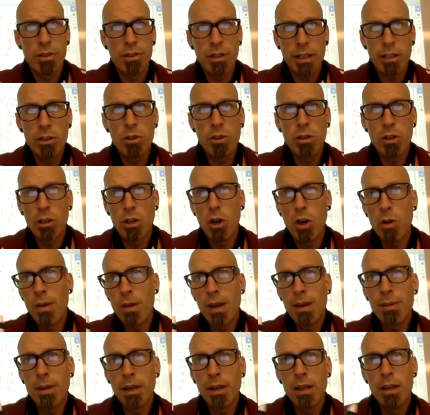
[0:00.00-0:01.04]
Like you could go
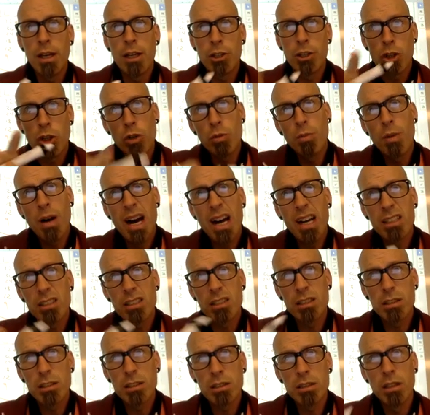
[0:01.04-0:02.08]
maybe 2
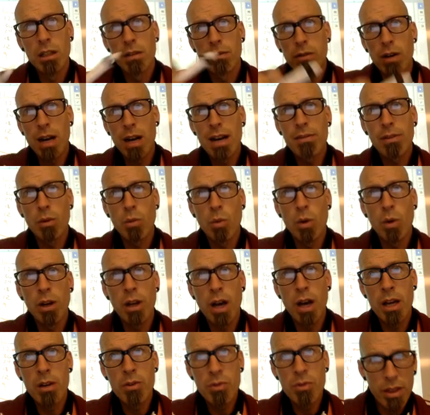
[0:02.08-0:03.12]
boxes for every
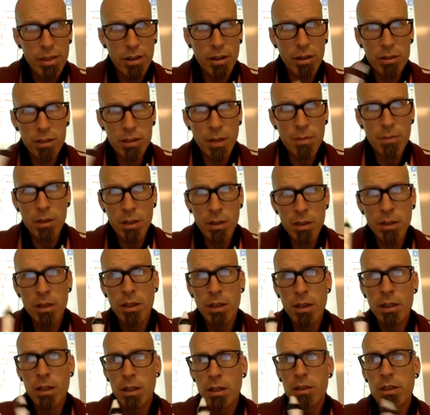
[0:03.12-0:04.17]
100th or something
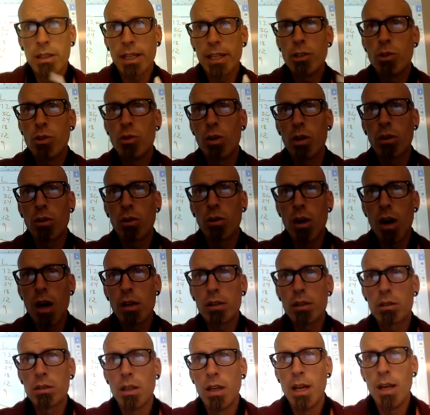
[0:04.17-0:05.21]
to get you
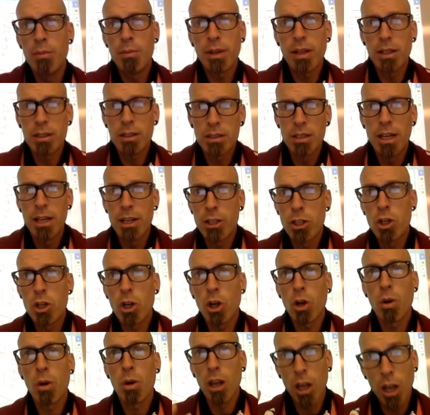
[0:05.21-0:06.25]
across, because
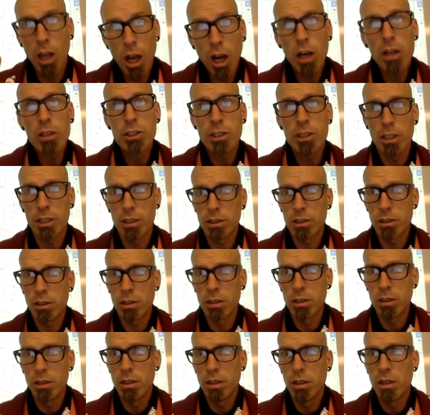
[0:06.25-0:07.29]
your largest
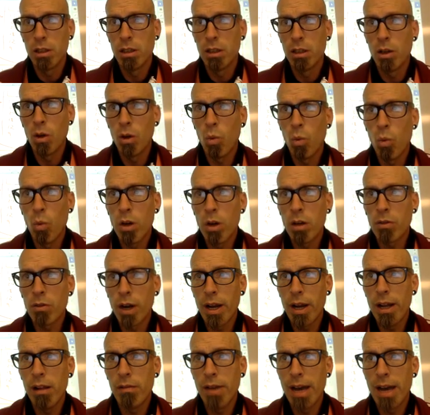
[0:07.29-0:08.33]
1 over
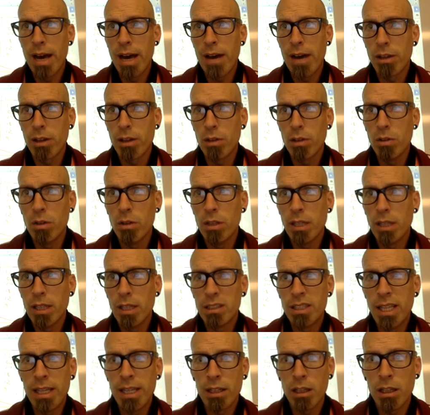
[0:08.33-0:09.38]
L value is
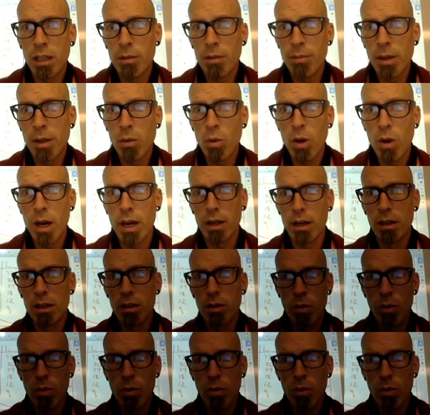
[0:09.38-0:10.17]
then going to be what?